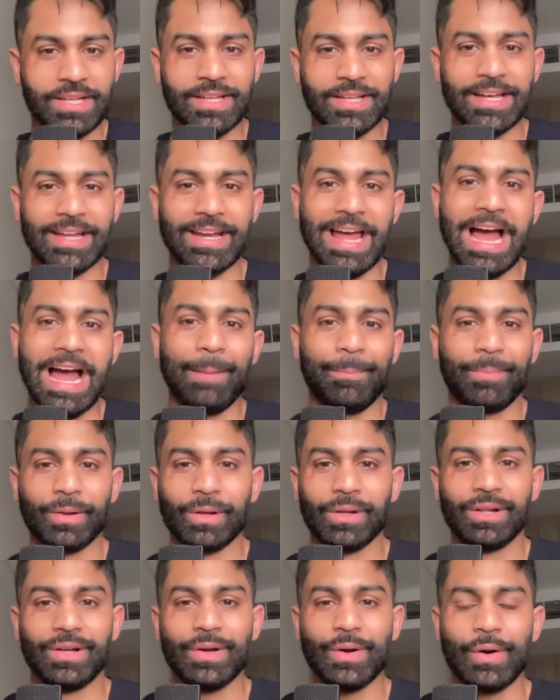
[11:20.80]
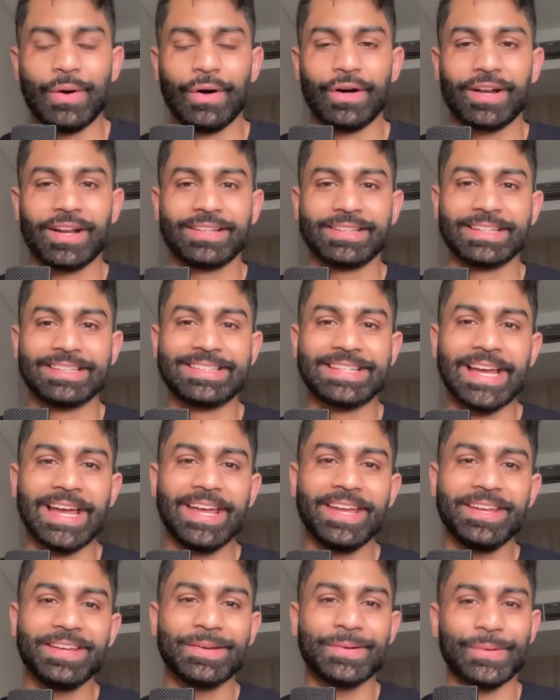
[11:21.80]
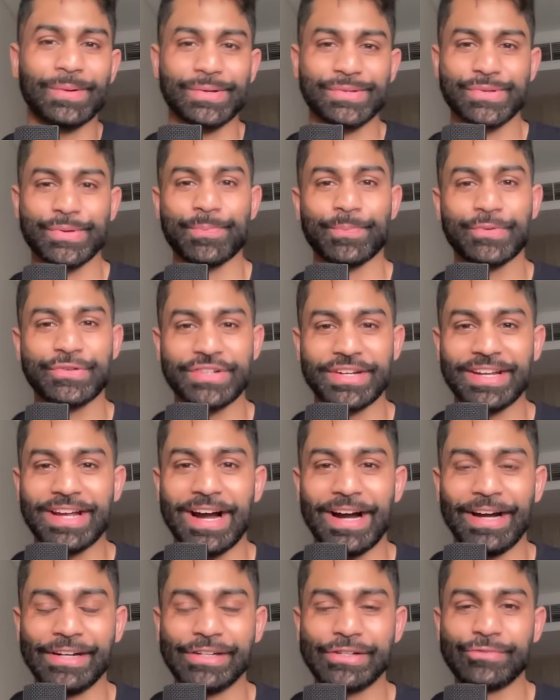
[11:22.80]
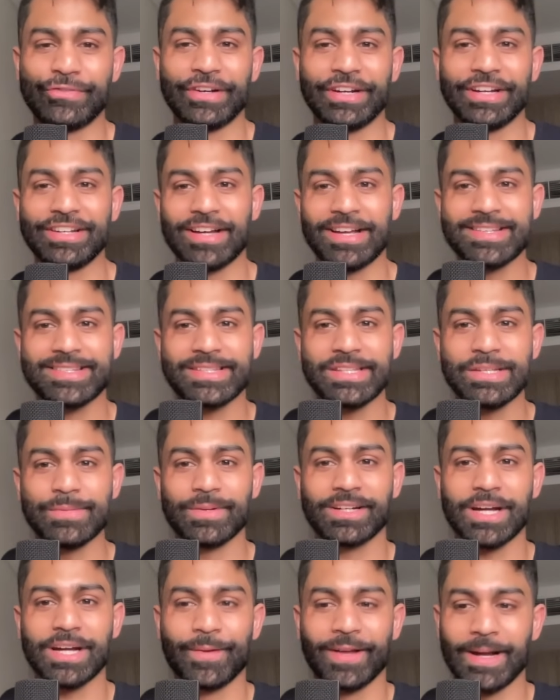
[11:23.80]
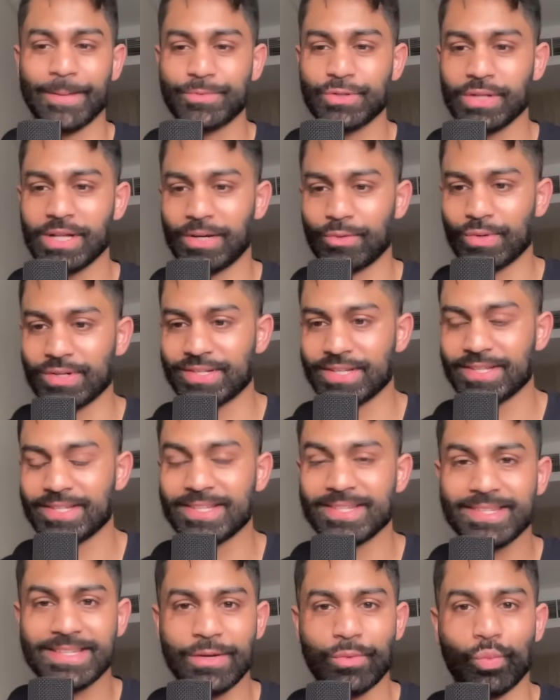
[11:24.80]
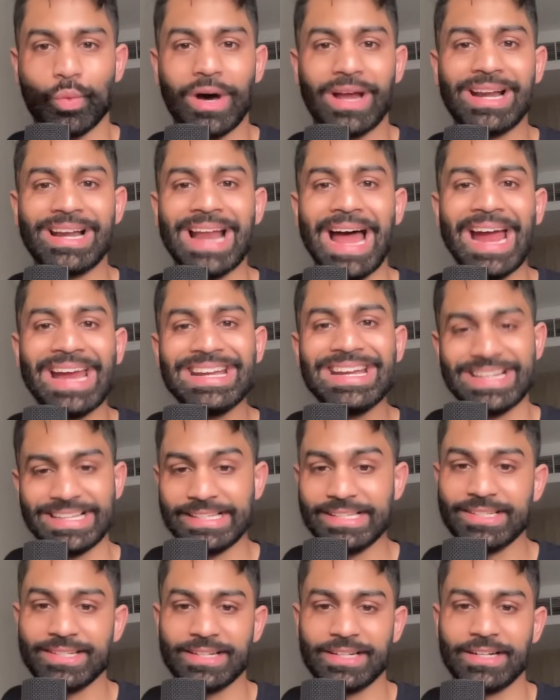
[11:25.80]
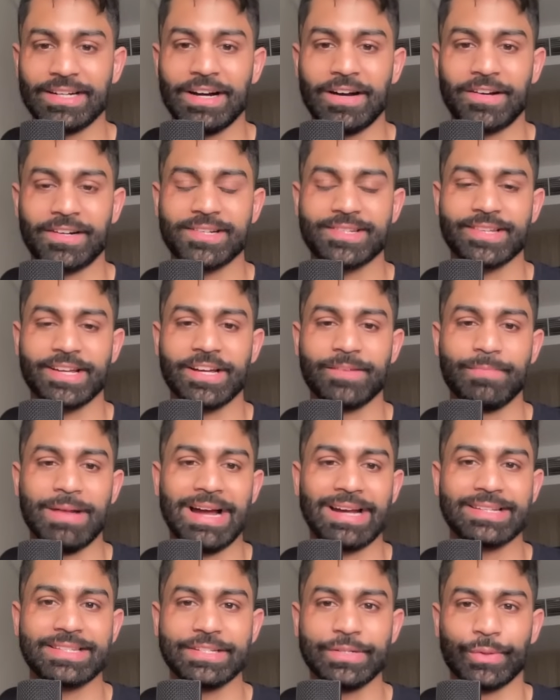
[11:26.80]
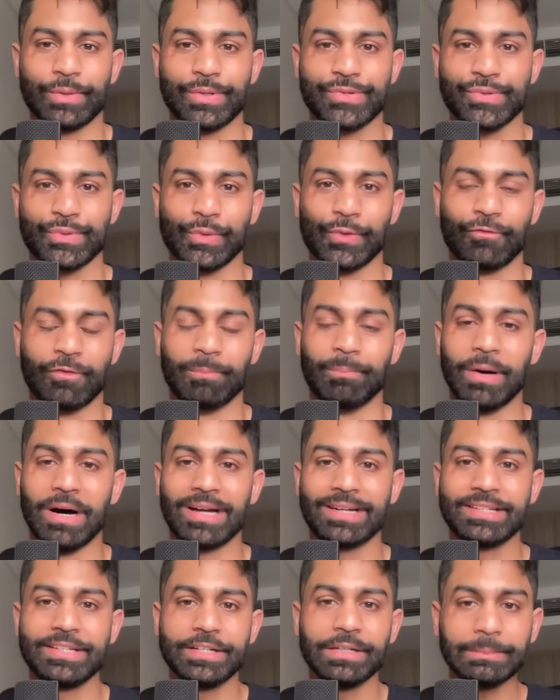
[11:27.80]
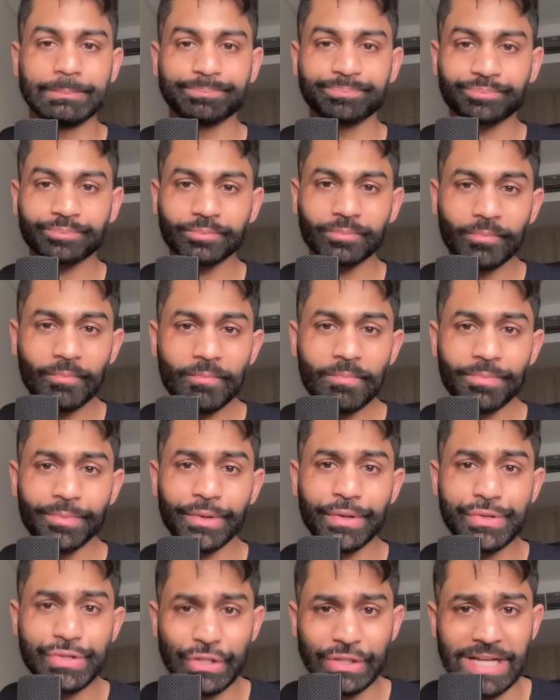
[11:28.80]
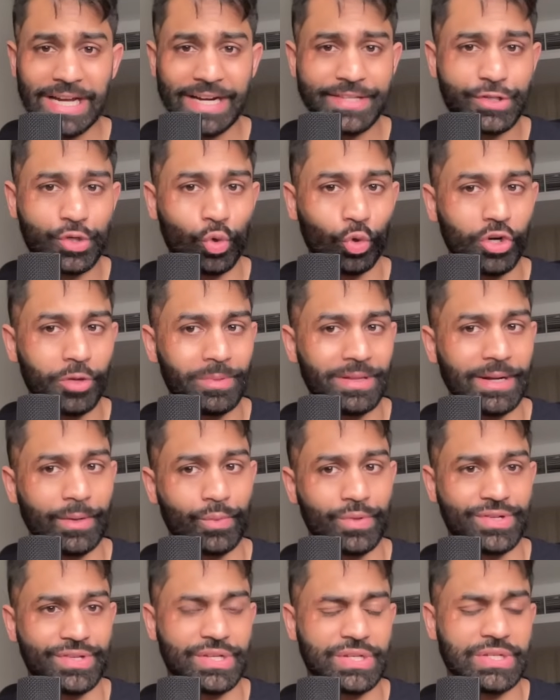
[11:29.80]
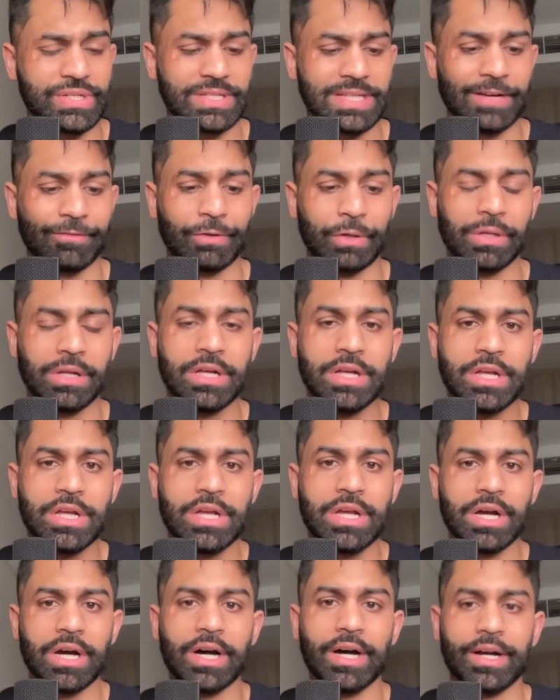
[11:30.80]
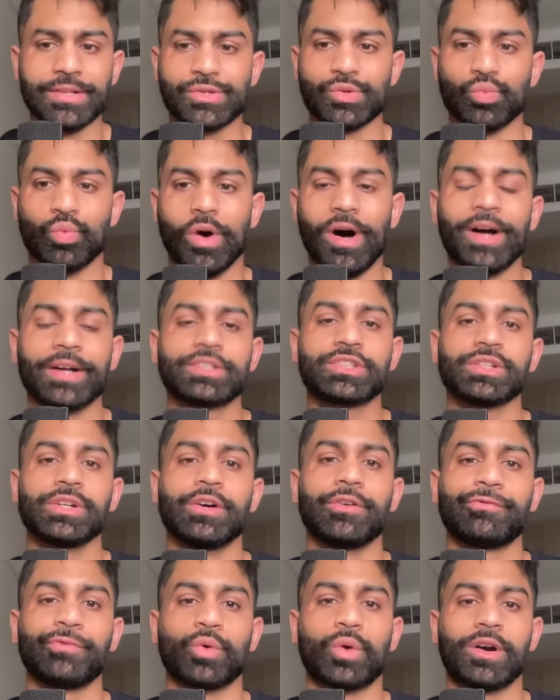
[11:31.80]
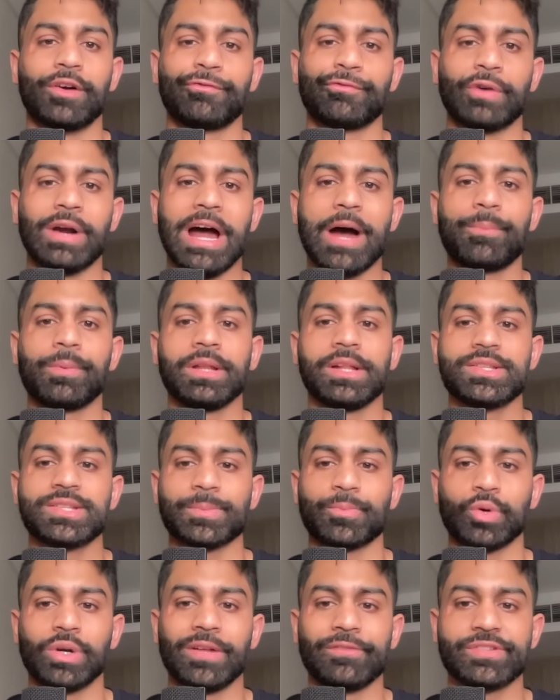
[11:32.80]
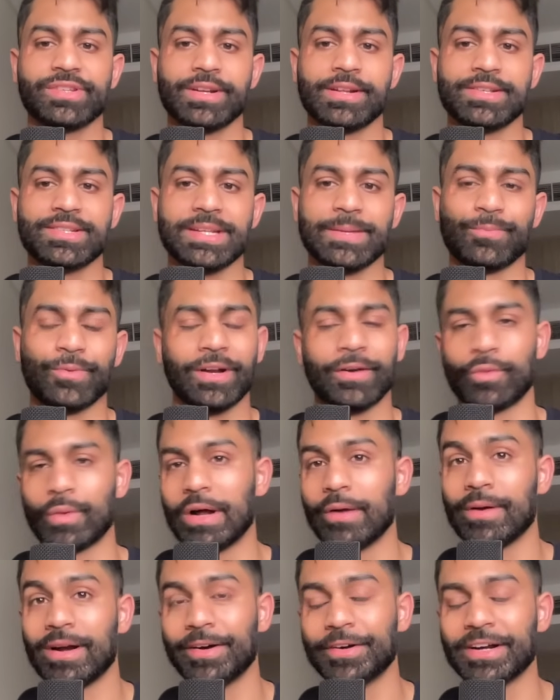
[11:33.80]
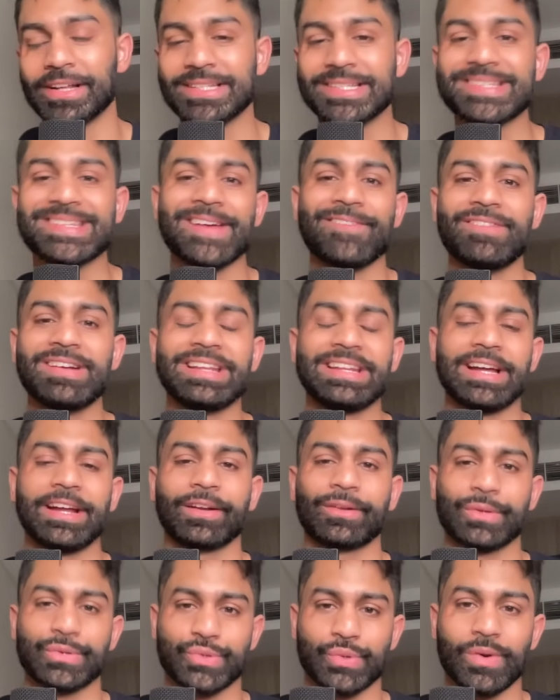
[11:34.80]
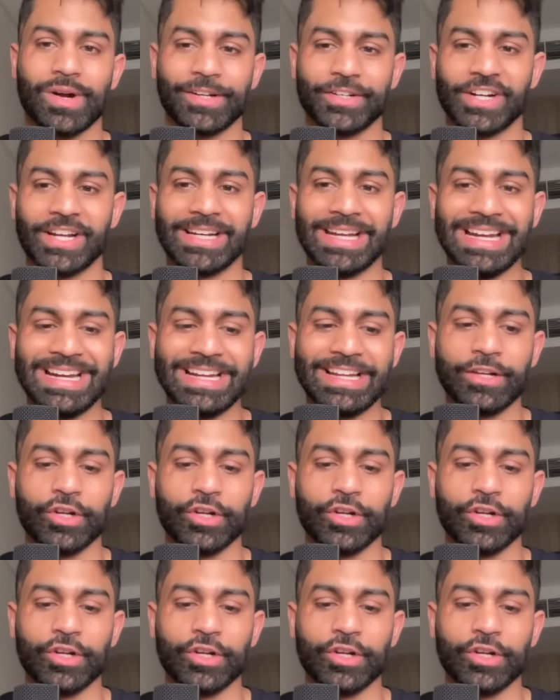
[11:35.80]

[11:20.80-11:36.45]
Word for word: And Apple on the day also pushing higher very nicely, but coming up to that resistance at one ninety. Uh, R S I M A C D also overbought here. So that is going to be that resistance level uh, to watch uh, for, for Apple, and support level is going to stay put at around one hundred seventy-nine dollars, close to one hundred eighty